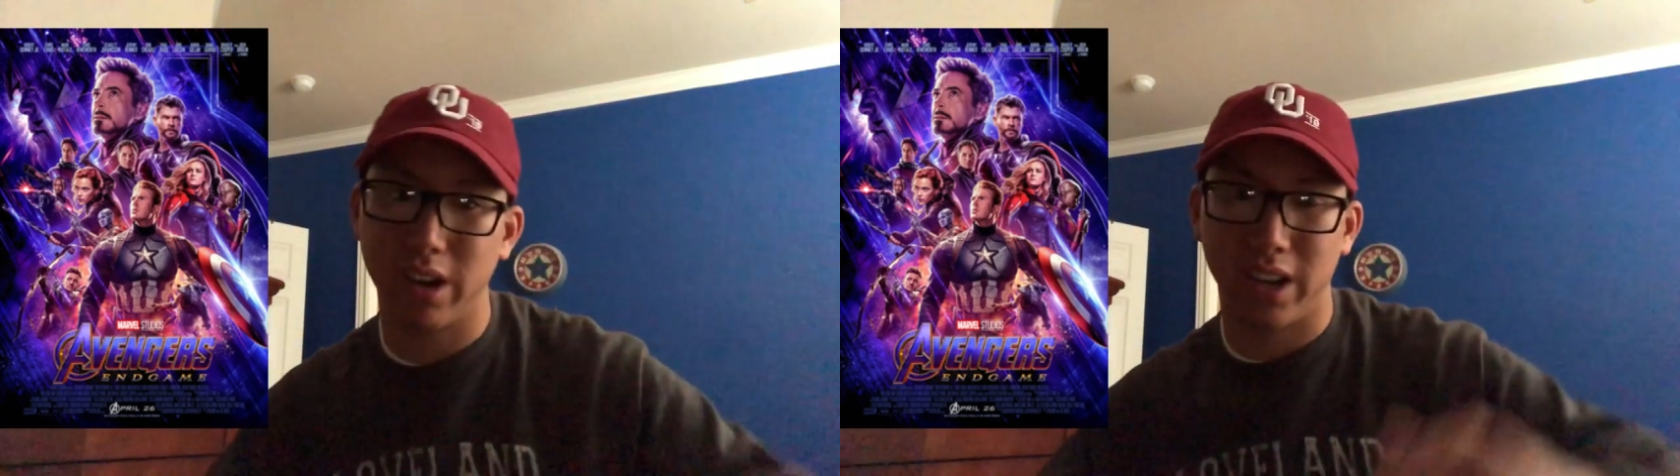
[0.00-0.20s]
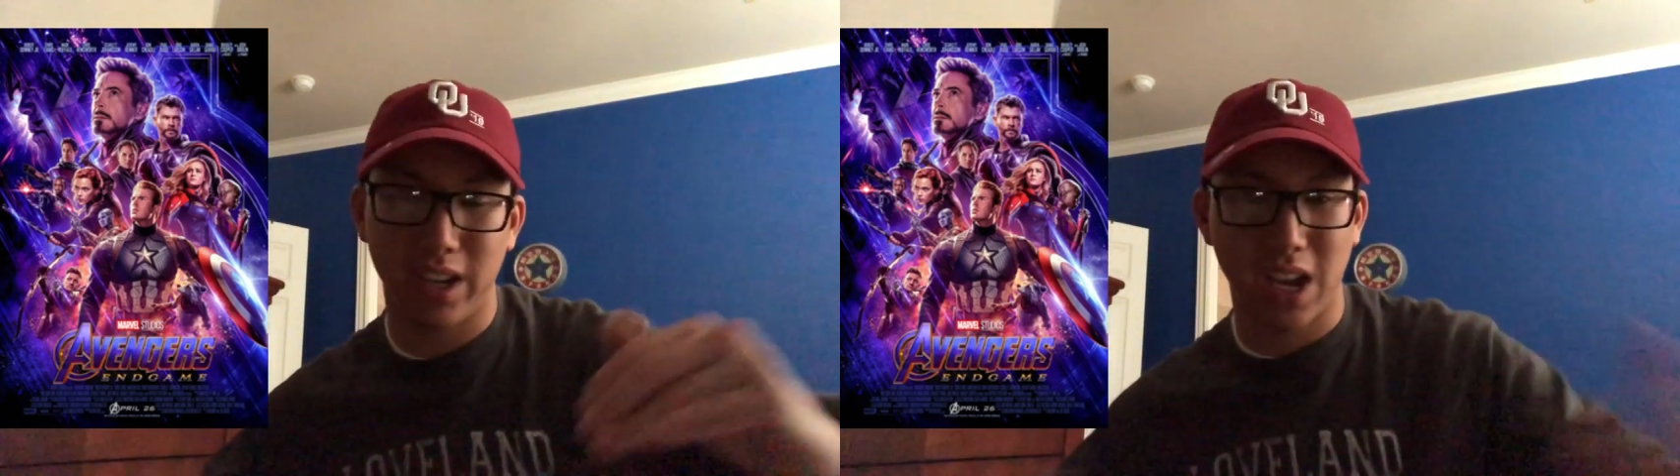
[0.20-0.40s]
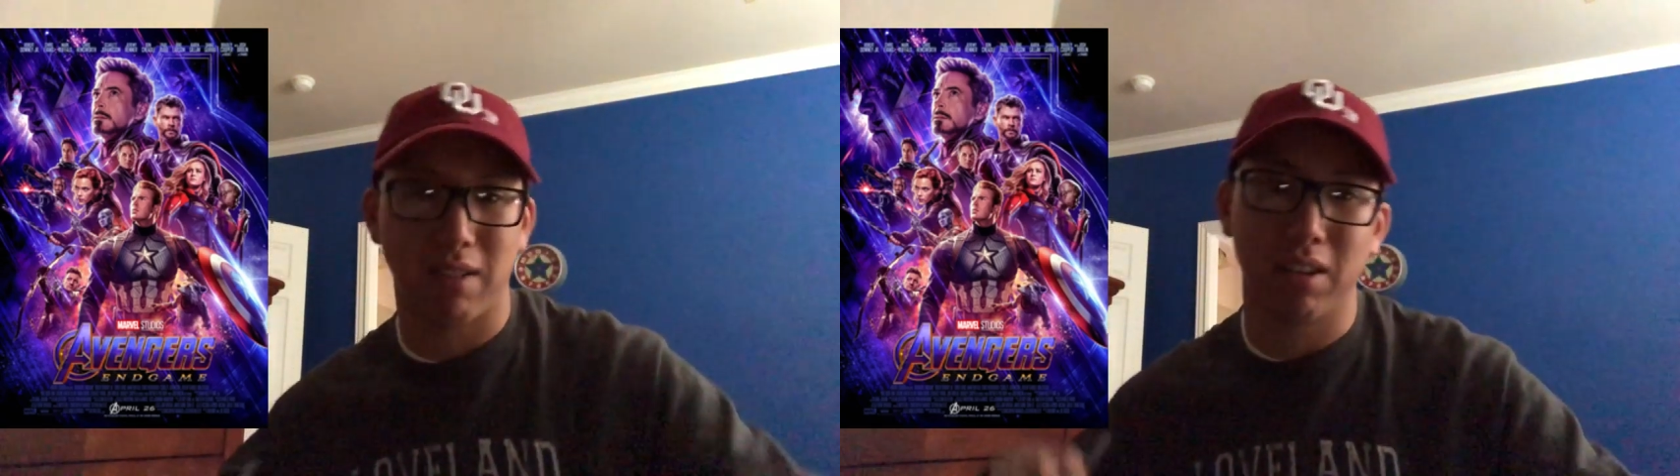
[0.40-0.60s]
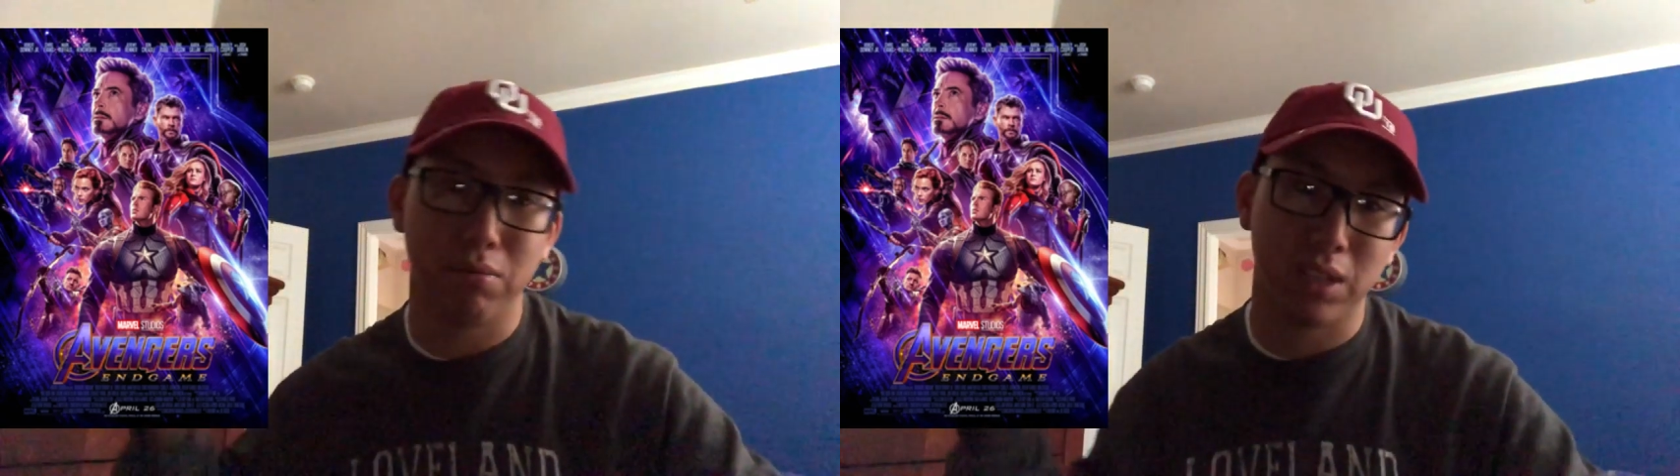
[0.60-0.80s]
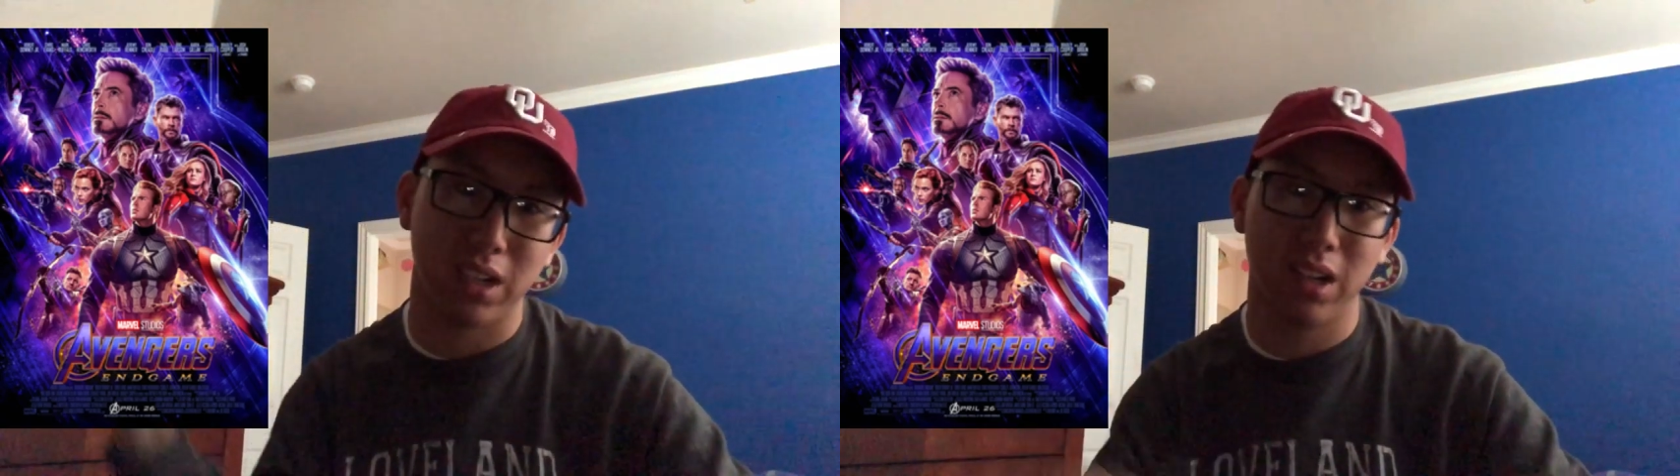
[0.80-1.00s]
and Cap
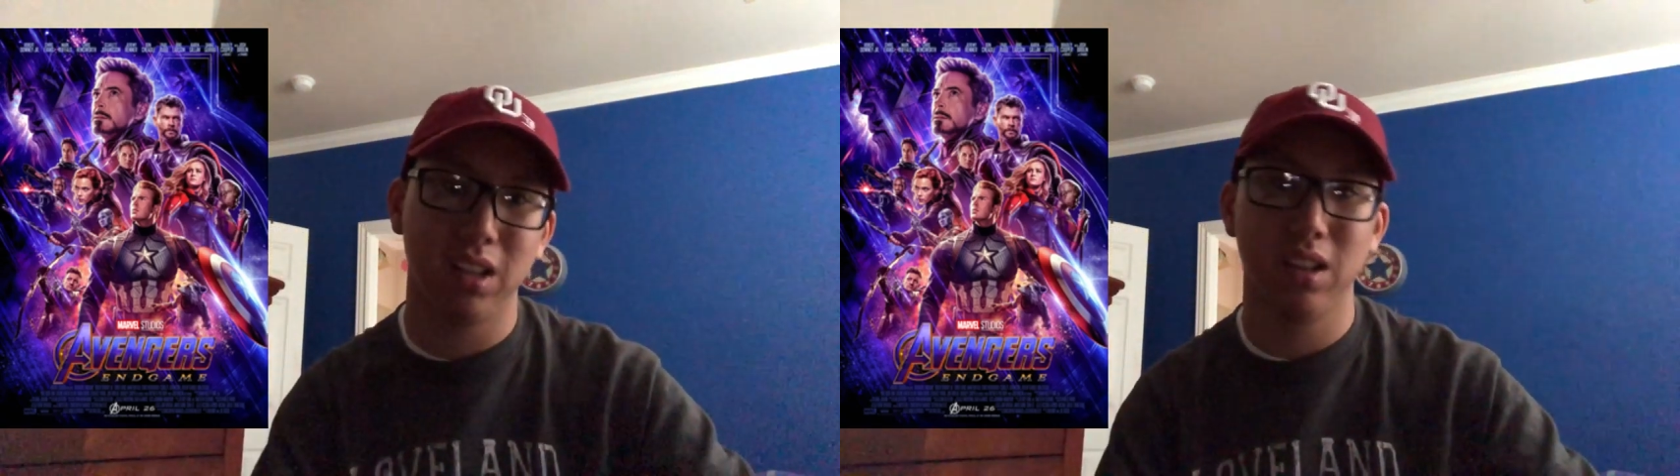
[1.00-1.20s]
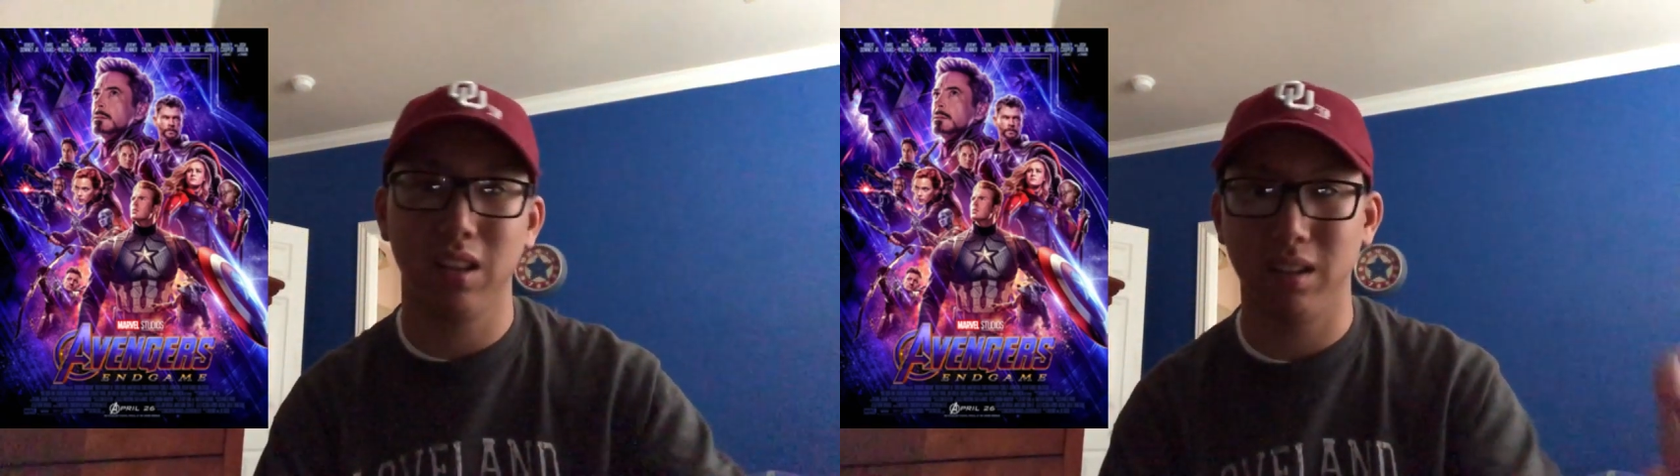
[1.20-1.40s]
comes in.